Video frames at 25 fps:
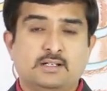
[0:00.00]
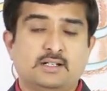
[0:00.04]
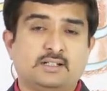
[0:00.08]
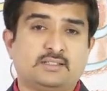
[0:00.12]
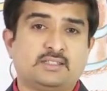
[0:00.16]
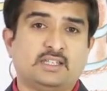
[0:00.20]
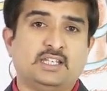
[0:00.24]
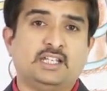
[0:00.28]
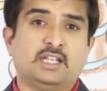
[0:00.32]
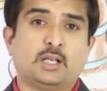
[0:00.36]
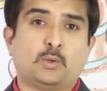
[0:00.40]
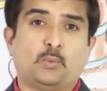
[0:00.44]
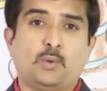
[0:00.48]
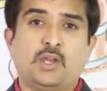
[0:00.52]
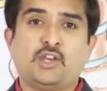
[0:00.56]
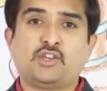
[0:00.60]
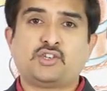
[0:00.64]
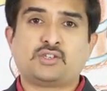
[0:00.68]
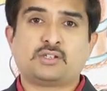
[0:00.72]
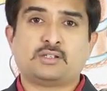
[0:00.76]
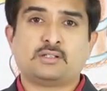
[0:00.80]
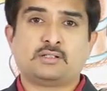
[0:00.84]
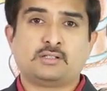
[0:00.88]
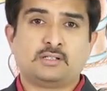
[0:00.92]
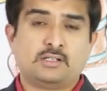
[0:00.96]
its
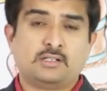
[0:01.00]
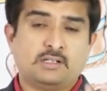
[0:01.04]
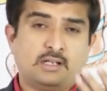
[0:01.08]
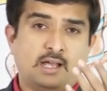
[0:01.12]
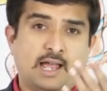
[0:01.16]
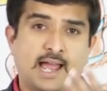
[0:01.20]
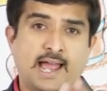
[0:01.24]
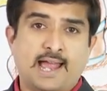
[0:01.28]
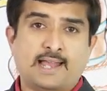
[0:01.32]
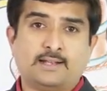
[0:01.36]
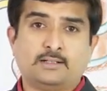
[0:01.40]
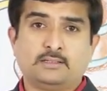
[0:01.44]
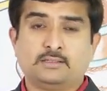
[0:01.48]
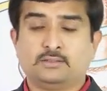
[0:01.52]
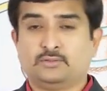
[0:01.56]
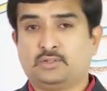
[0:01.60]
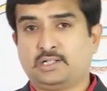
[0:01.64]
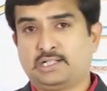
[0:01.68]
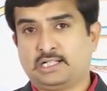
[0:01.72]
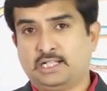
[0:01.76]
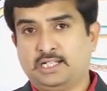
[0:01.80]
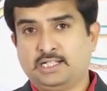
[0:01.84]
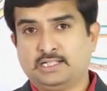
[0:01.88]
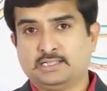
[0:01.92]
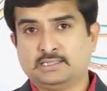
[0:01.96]
innervation and
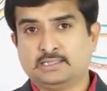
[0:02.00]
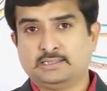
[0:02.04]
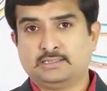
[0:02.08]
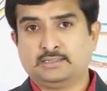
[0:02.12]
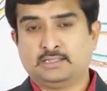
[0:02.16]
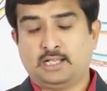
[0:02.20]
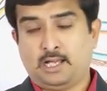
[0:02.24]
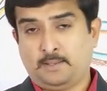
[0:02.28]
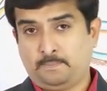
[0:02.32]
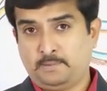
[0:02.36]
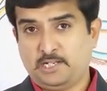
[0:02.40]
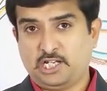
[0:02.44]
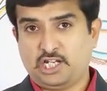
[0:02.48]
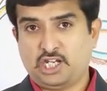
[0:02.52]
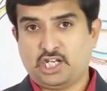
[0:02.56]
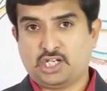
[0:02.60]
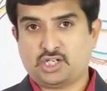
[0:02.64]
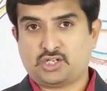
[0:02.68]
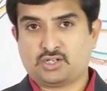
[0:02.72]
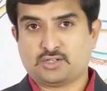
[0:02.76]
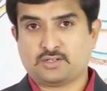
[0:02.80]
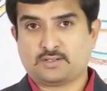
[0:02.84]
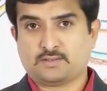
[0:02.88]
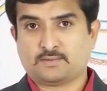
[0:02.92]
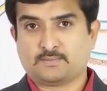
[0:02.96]
the clinical
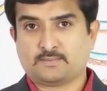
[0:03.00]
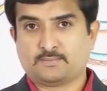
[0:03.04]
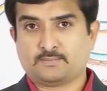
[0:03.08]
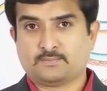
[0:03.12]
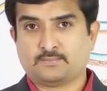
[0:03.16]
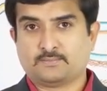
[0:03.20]
application.